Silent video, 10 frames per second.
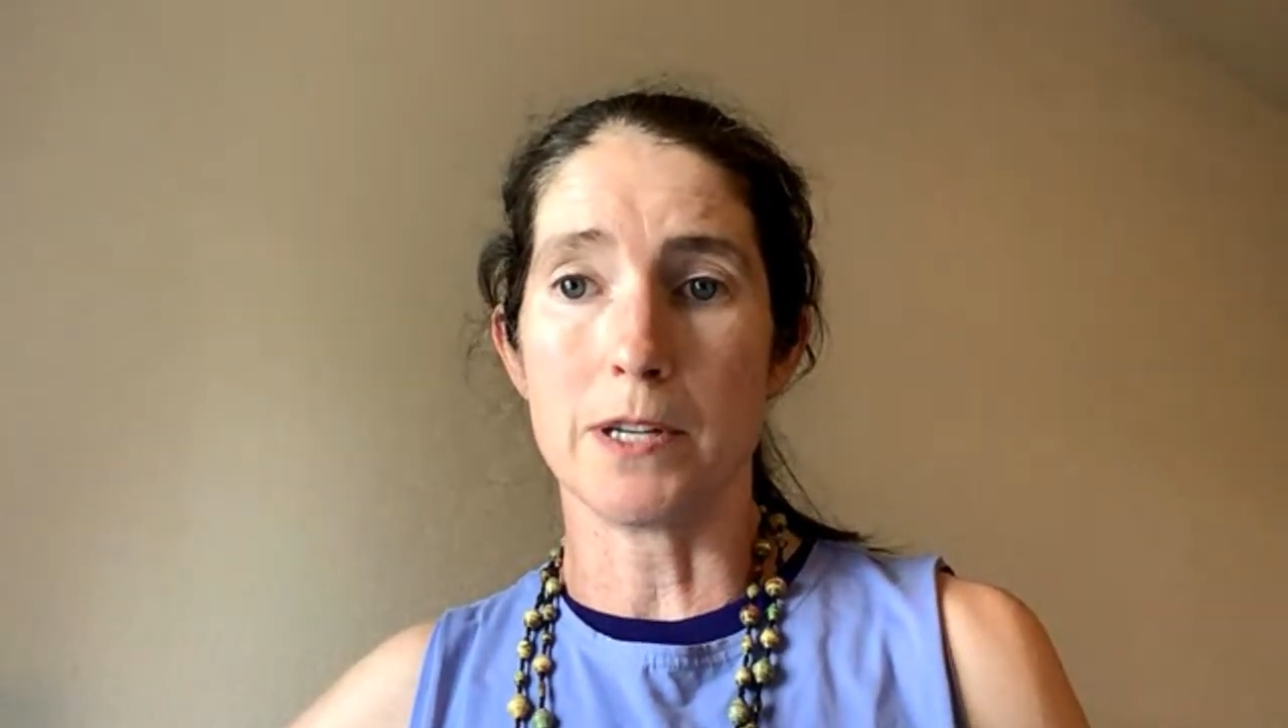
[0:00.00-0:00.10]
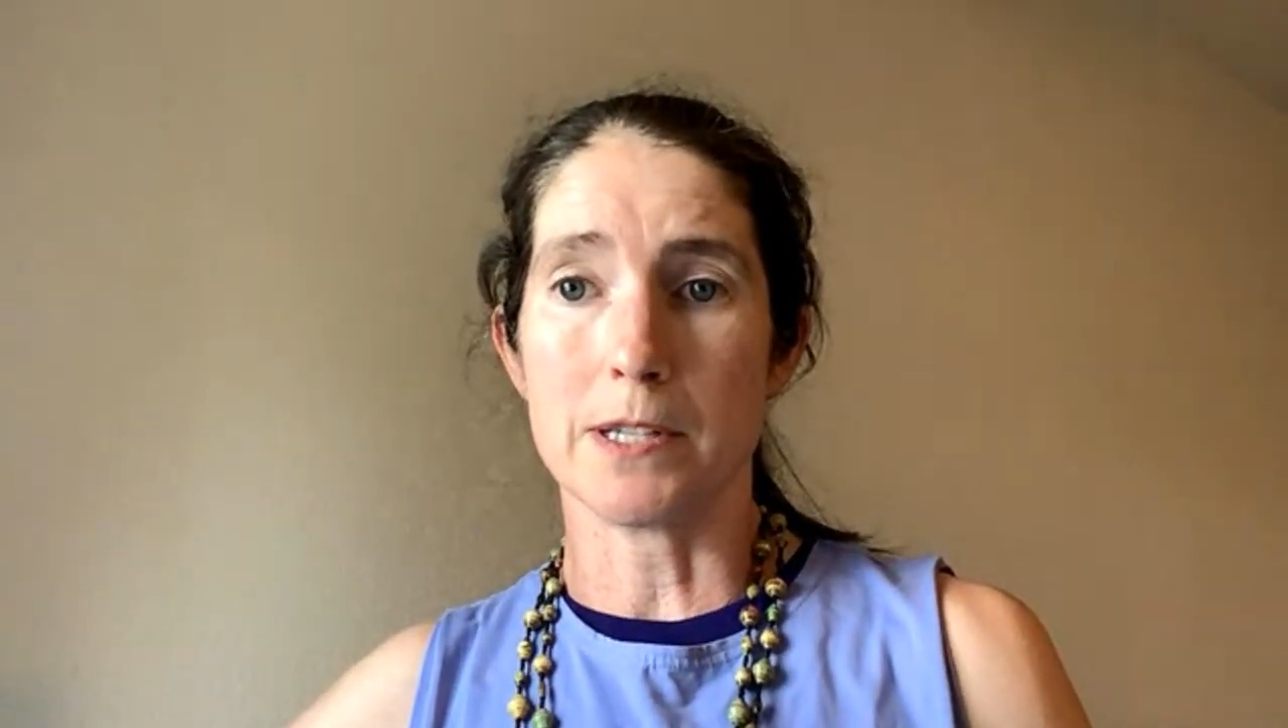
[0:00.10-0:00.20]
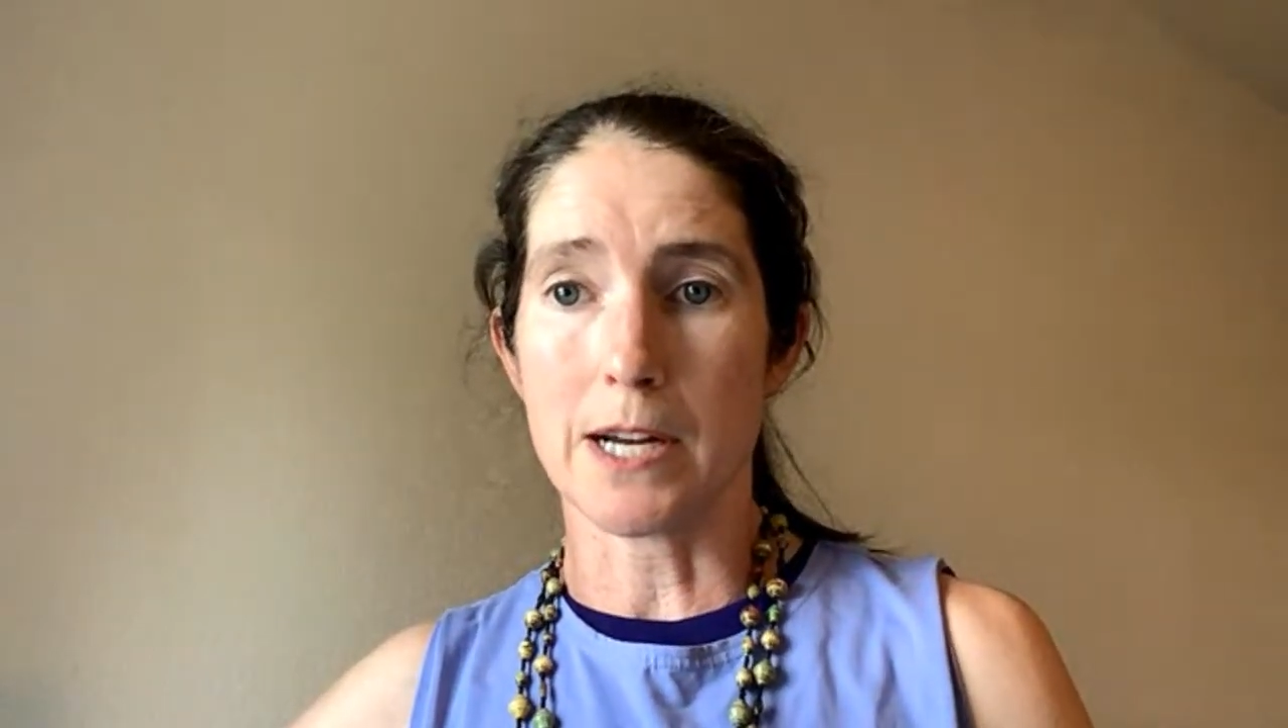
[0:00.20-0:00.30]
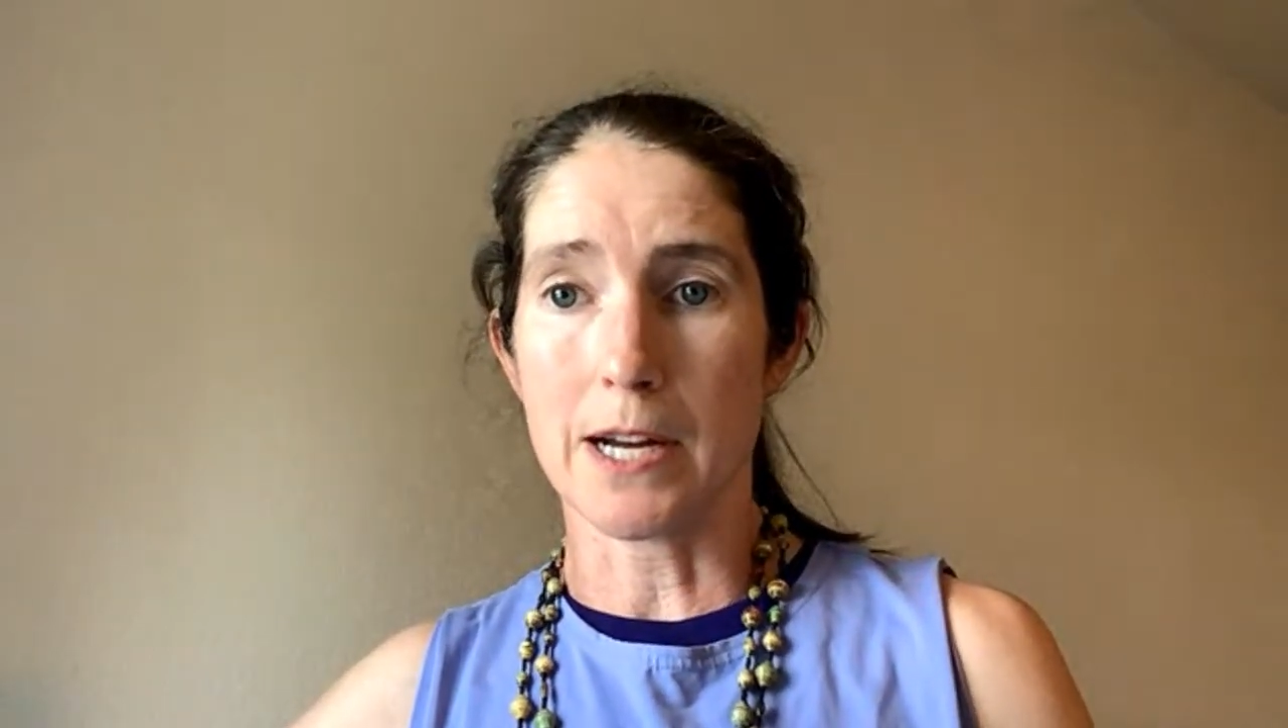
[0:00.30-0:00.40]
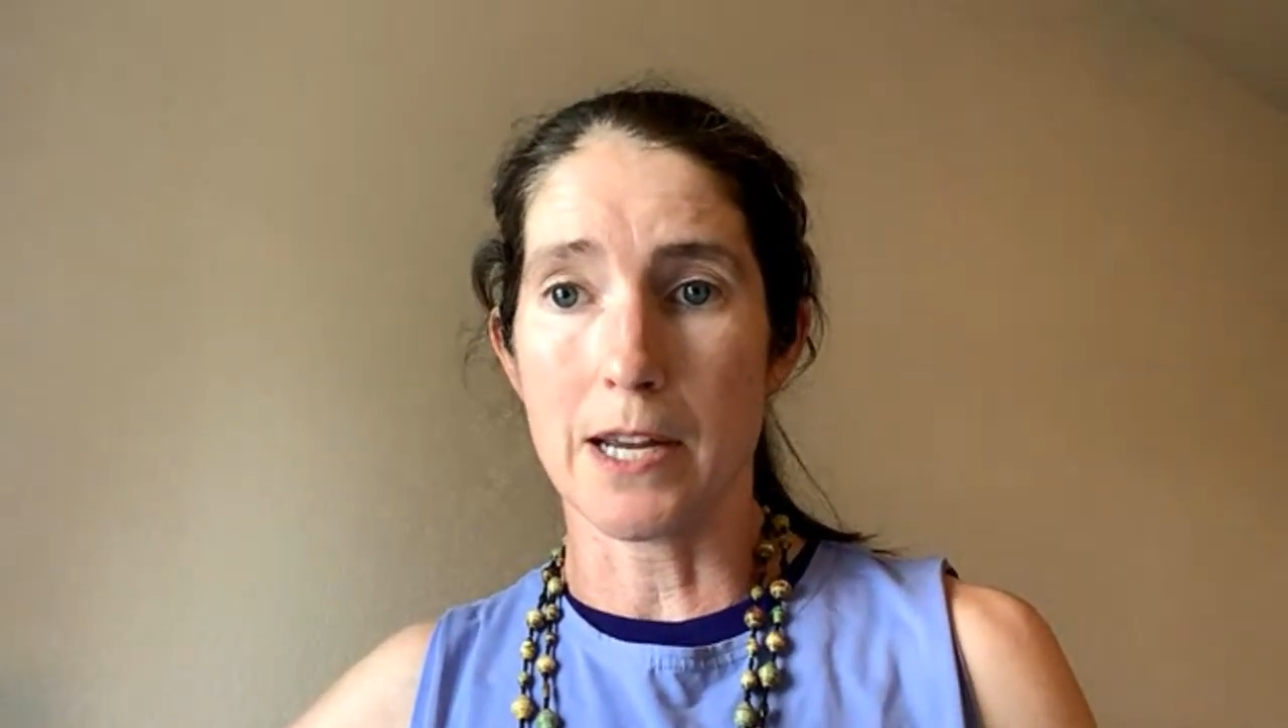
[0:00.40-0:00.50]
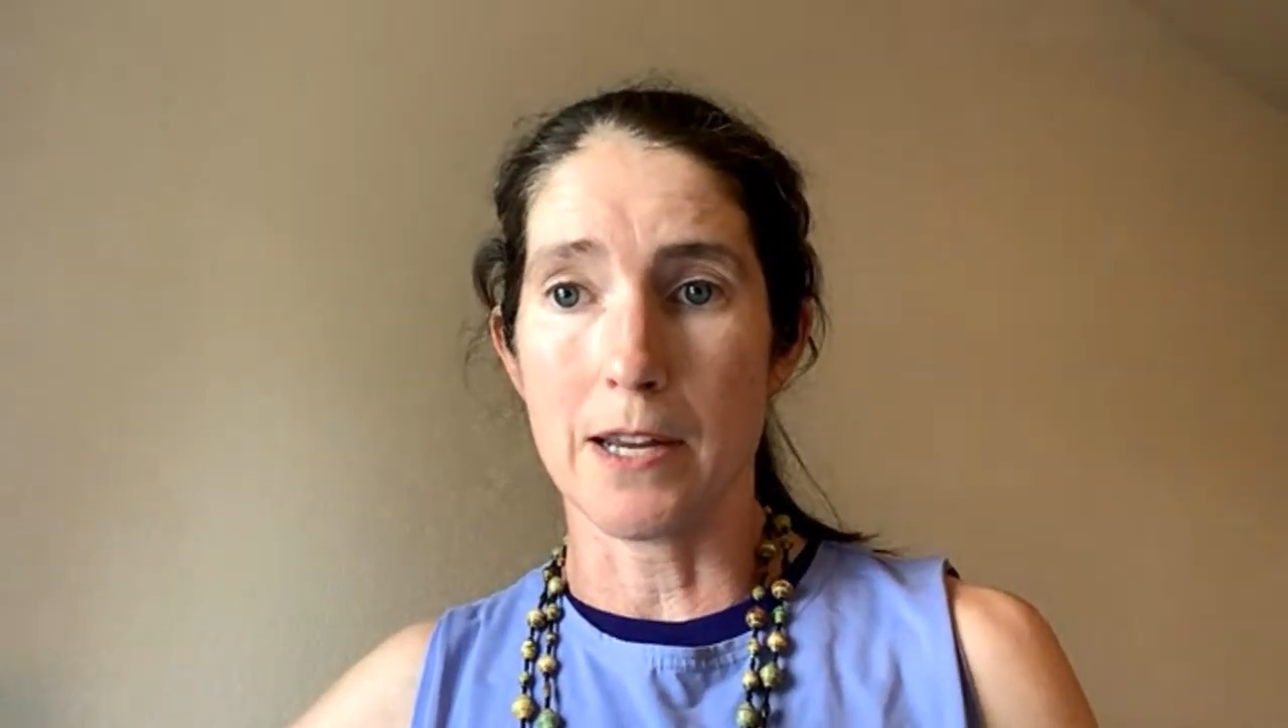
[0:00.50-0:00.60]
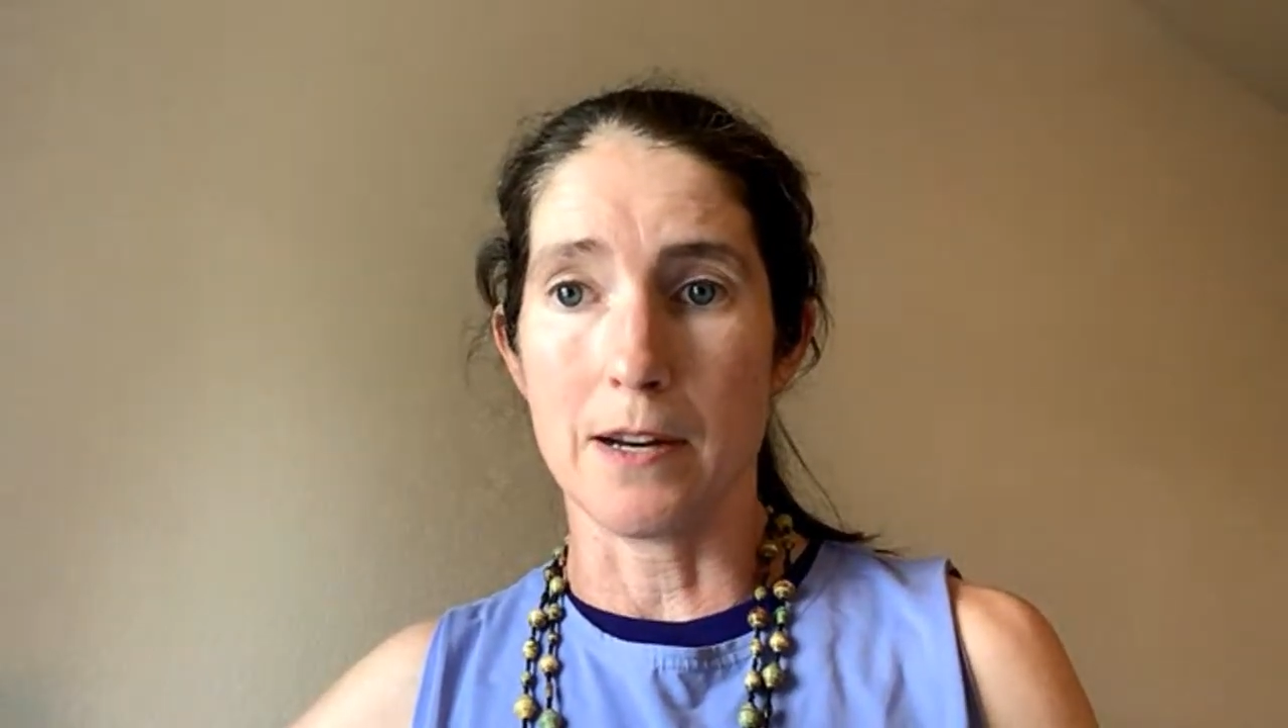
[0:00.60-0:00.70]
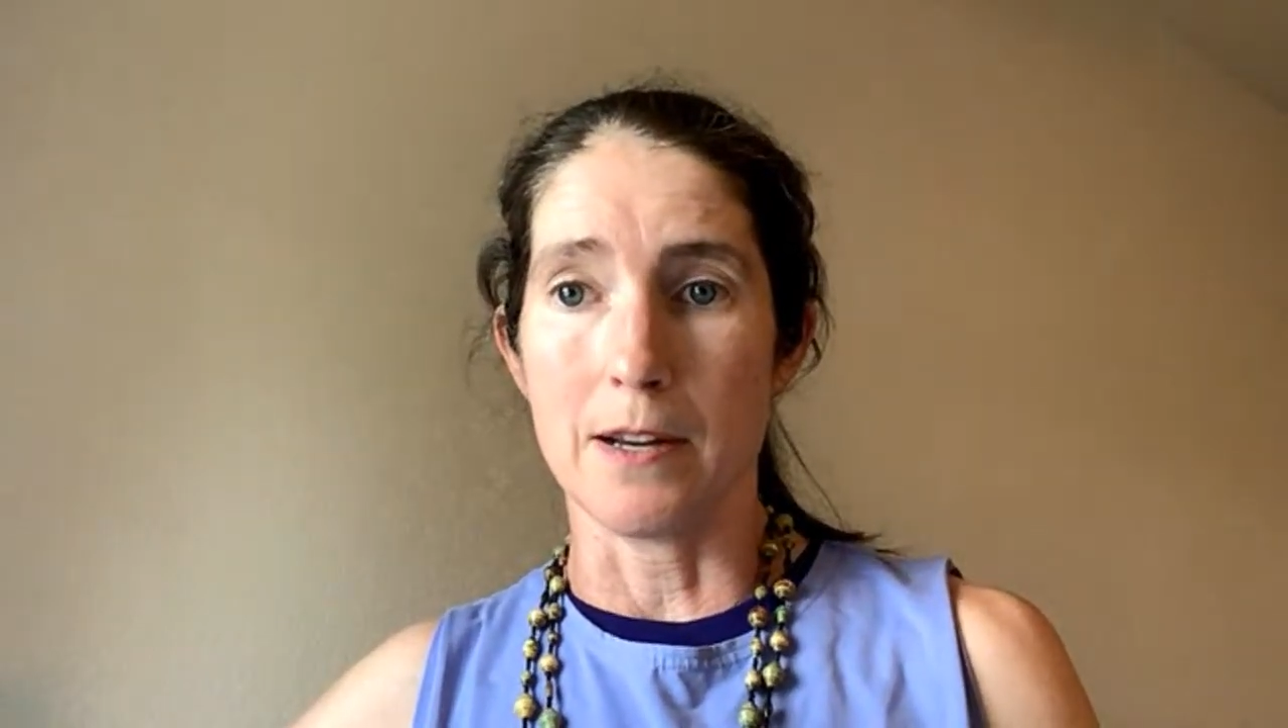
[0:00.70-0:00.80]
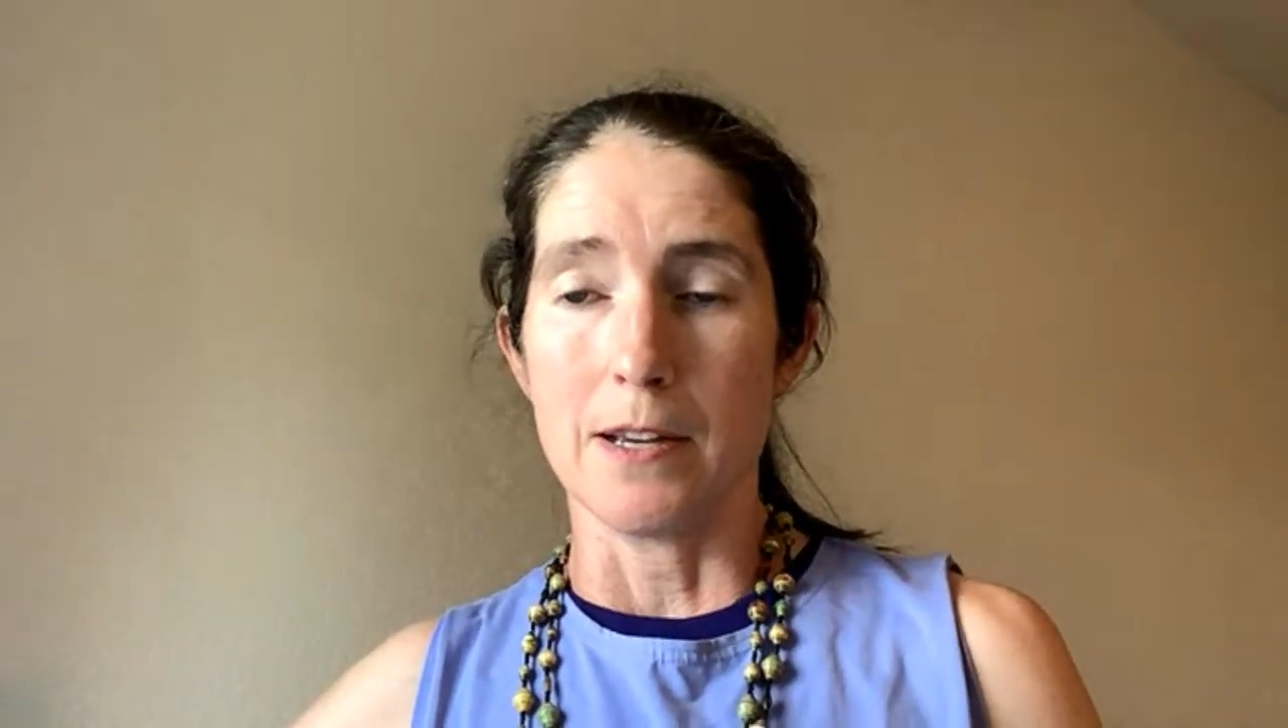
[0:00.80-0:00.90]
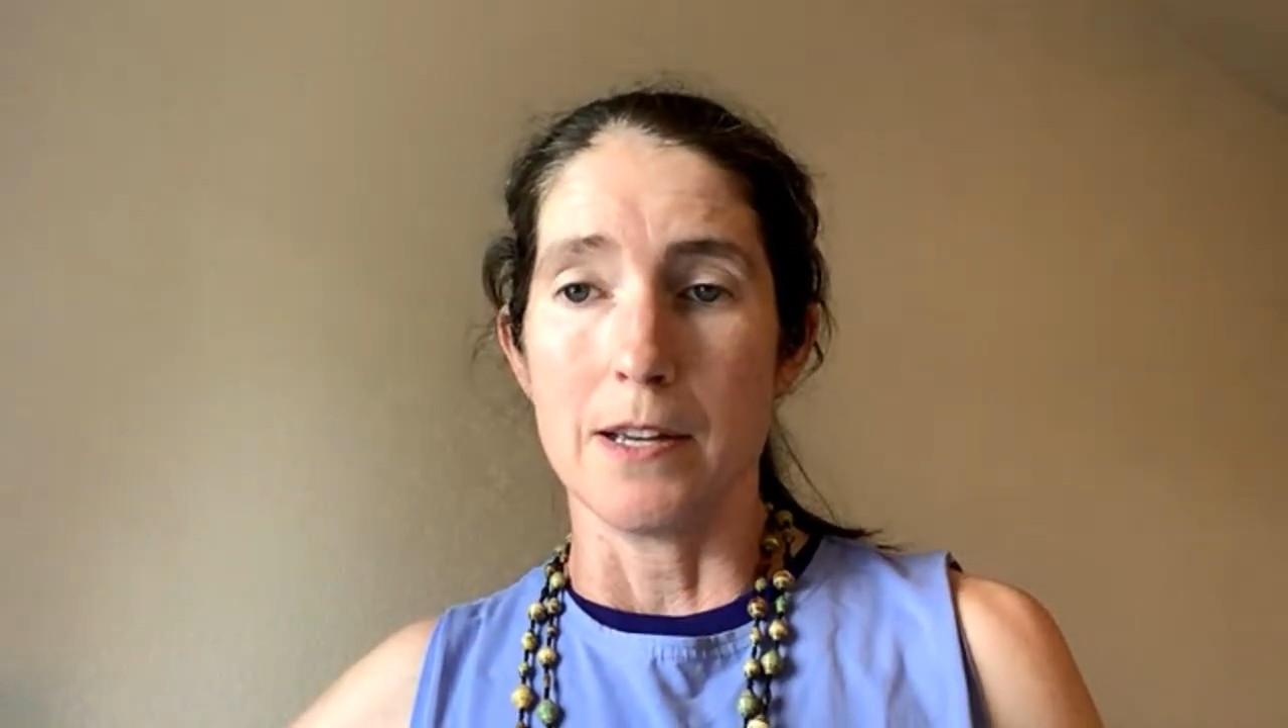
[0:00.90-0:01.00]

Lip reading: design